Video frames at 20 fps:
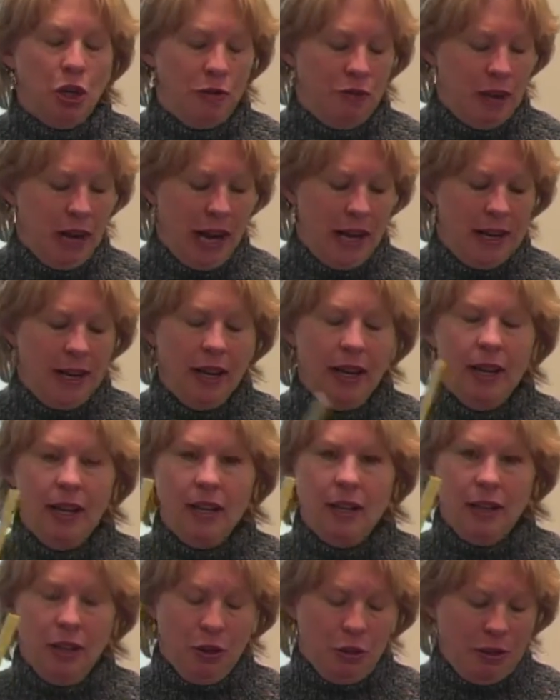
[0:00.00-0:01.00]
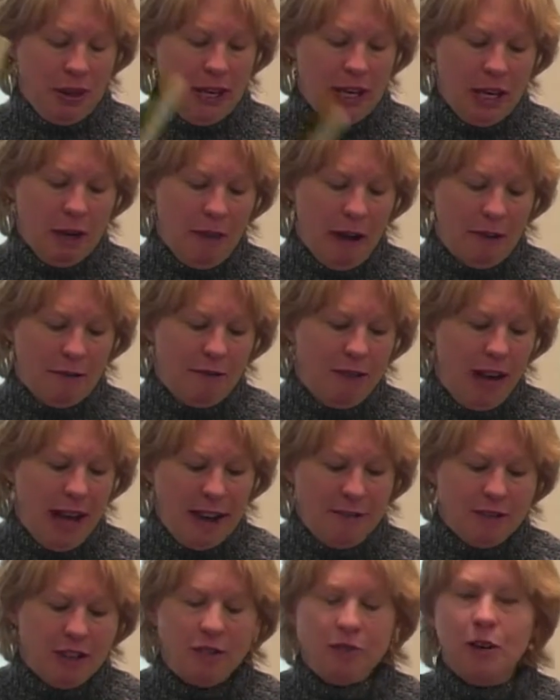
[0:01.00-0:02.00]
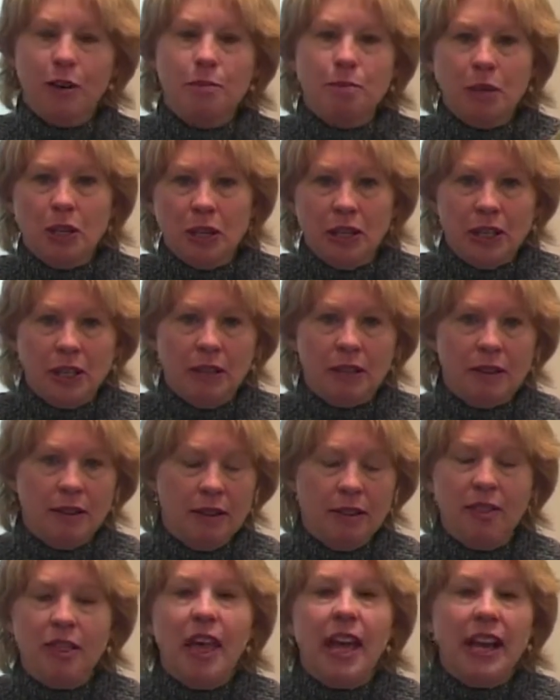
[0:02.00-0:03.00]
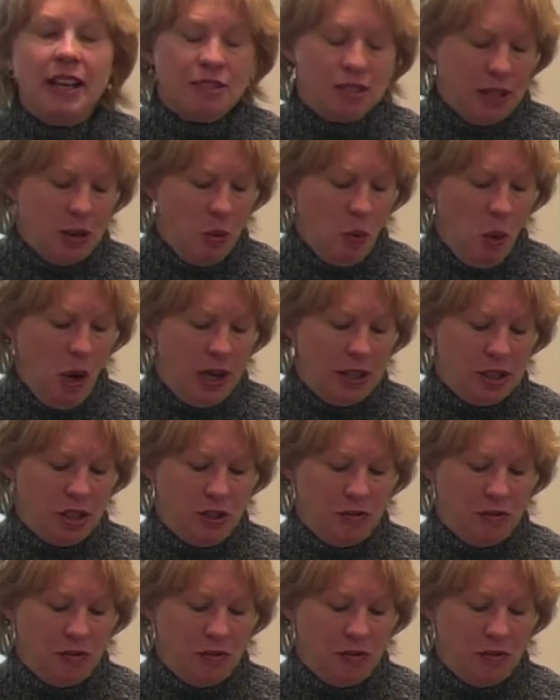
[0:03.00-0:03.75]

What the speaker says: you're thinking about 5 different million things at once.